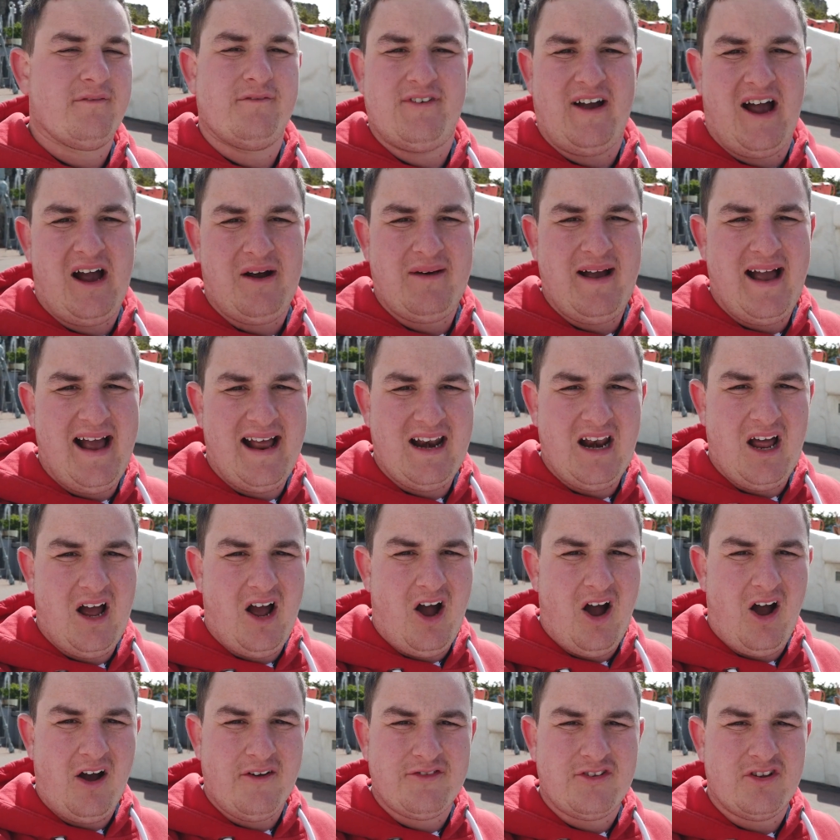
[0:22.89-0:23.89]
Valhalla
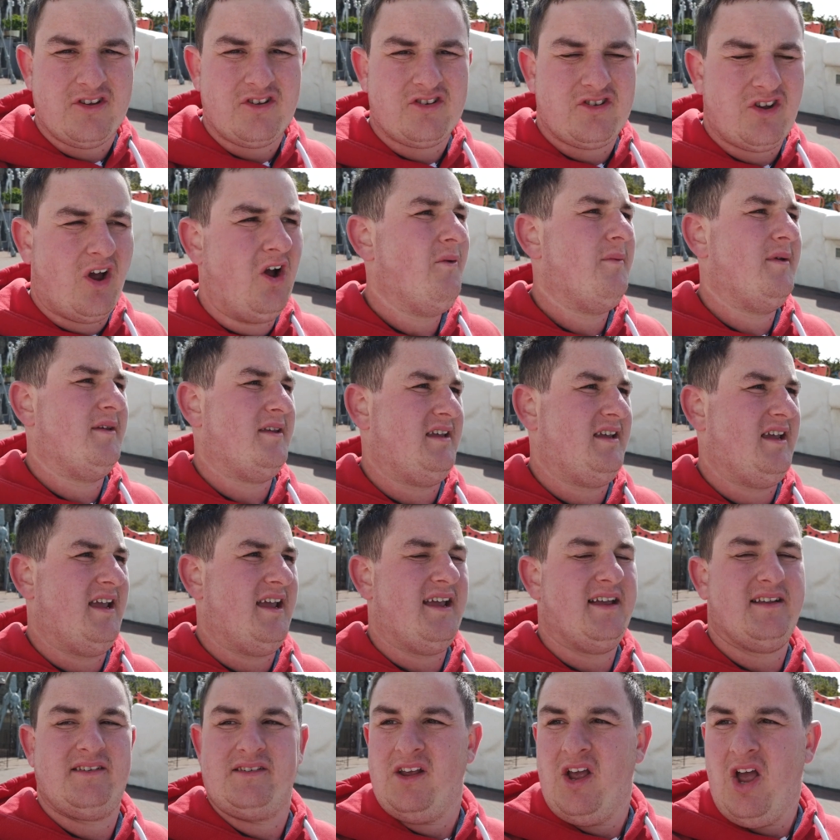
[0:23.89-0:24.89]
after so many
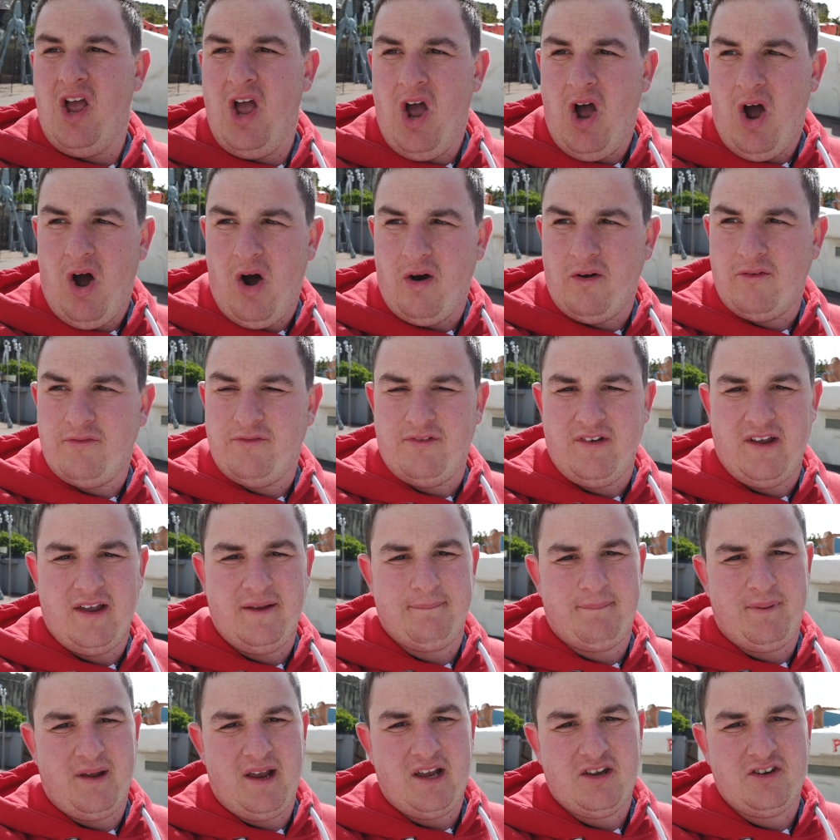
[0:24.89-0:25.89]
years of it
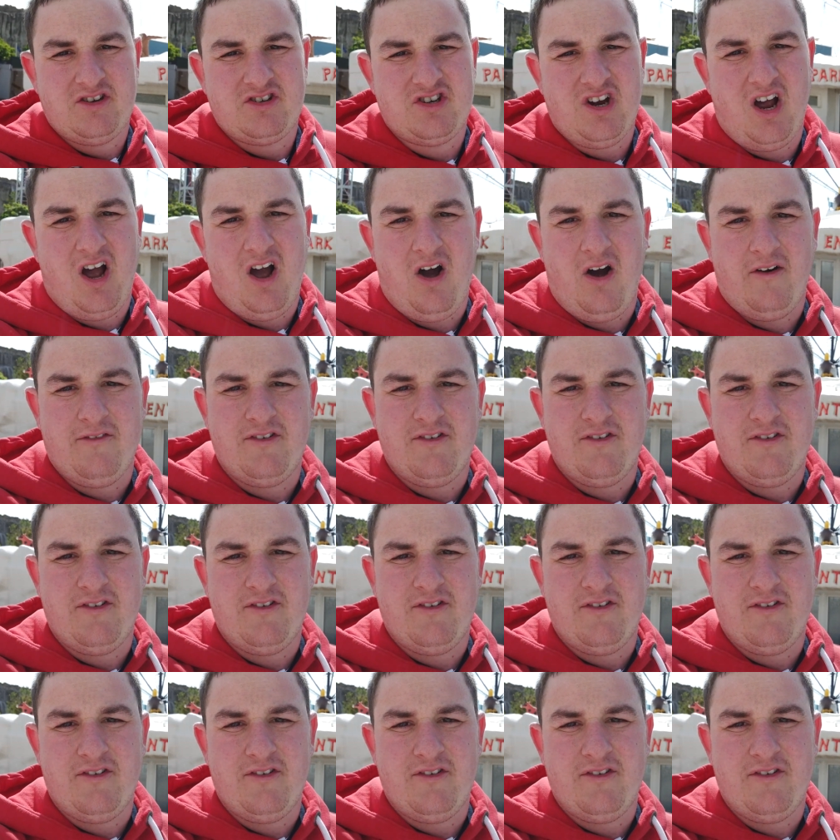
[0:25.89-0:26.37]
being shut.